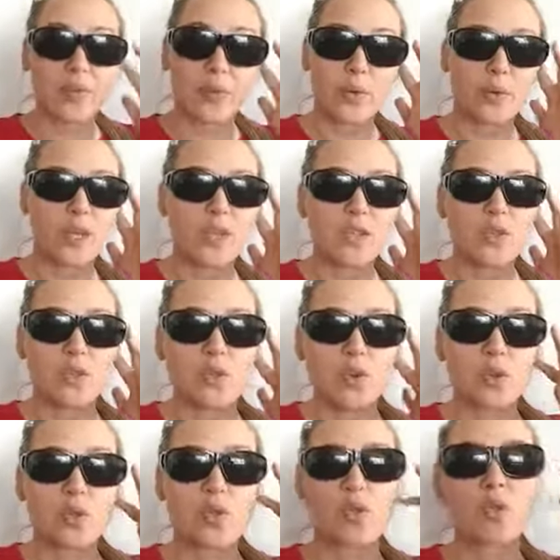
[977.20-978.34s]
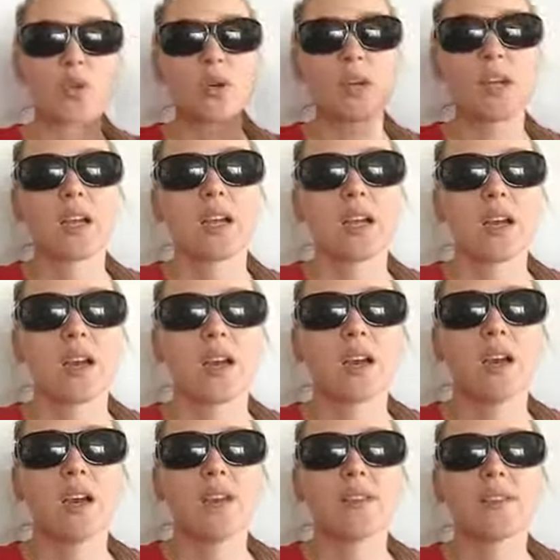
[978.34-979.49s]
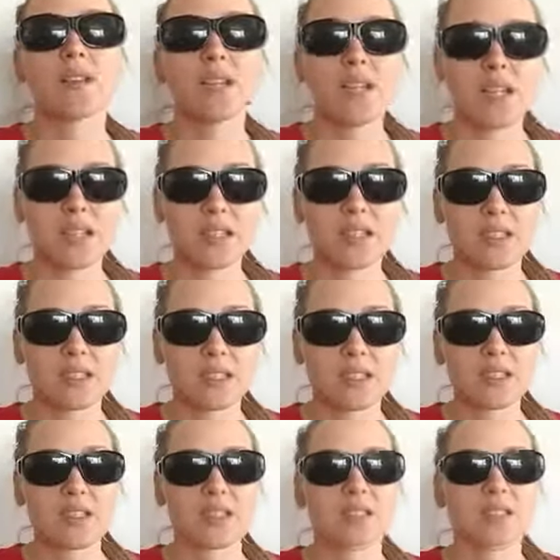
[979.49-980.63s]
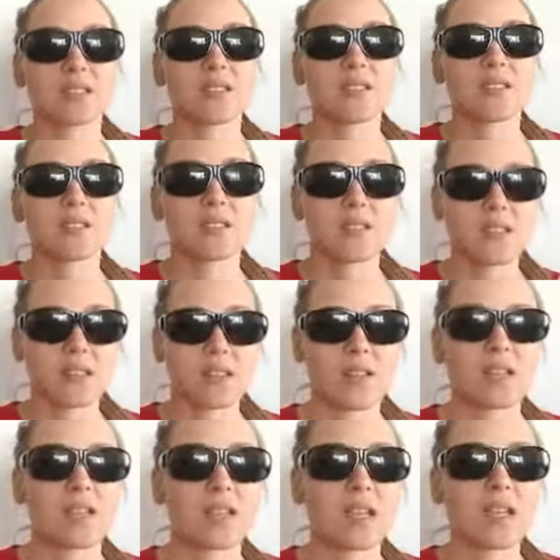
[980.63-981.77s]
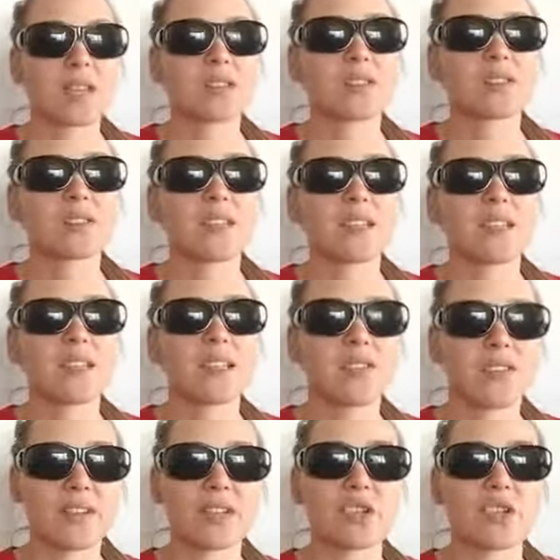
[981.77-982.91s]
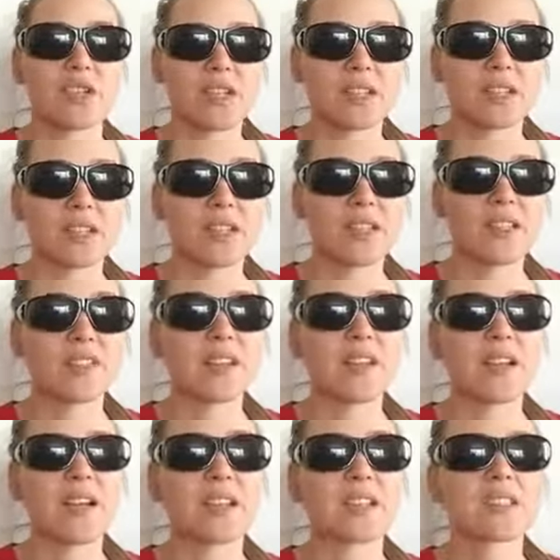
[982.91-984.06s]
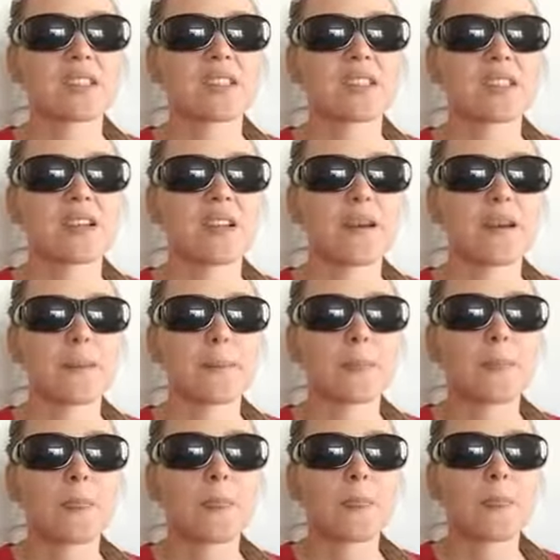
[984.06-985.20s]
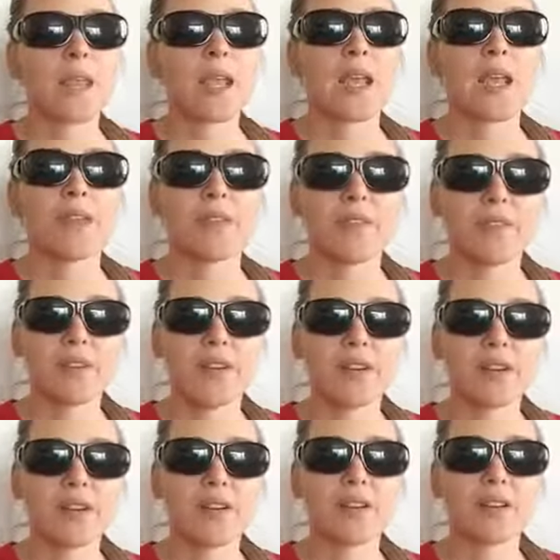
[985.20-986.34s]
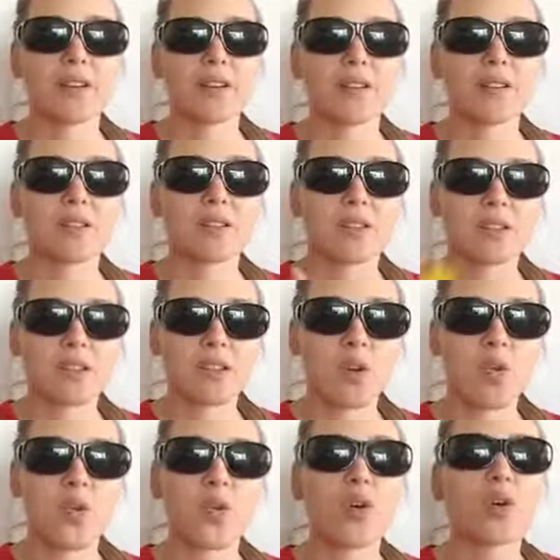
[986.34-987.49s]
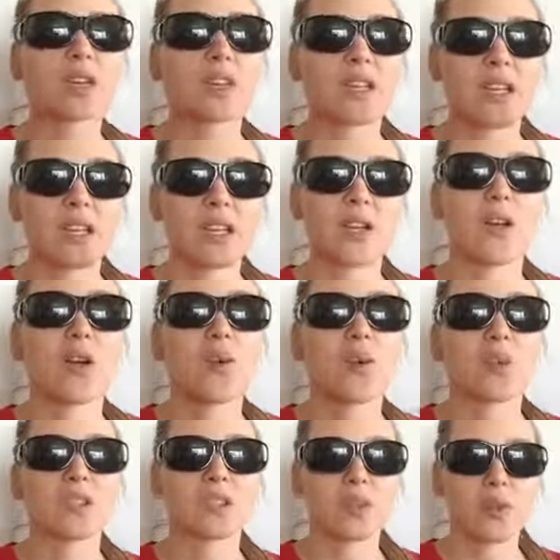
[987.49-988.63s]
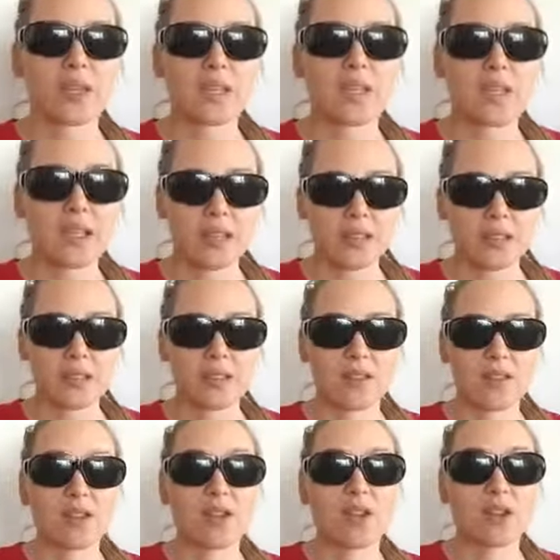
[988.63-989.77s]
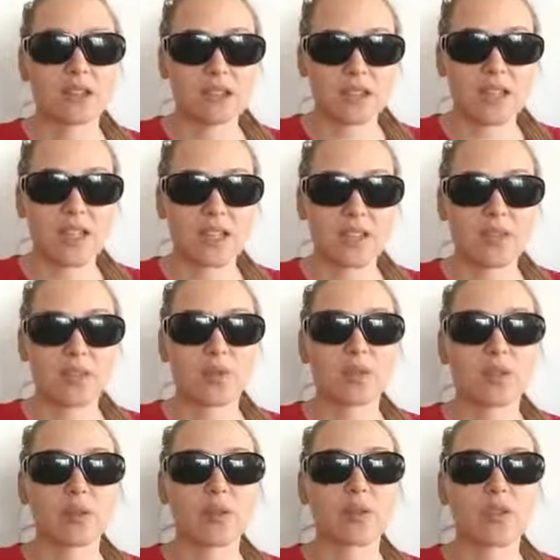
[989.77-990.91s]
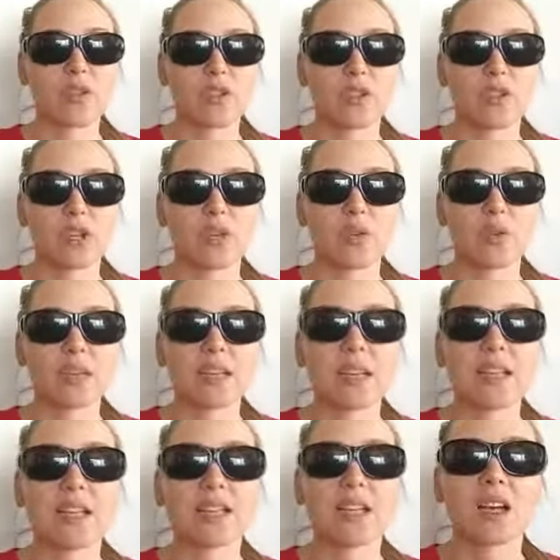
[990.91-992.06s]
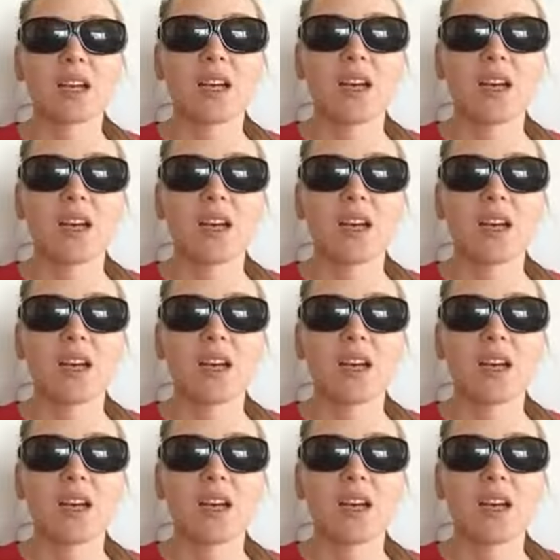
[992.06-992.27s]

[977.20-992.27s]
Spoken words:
few days for sure, the risks, the negative side, eventually side effects. Very, the whole thing was written, the consent for the procedure and all that.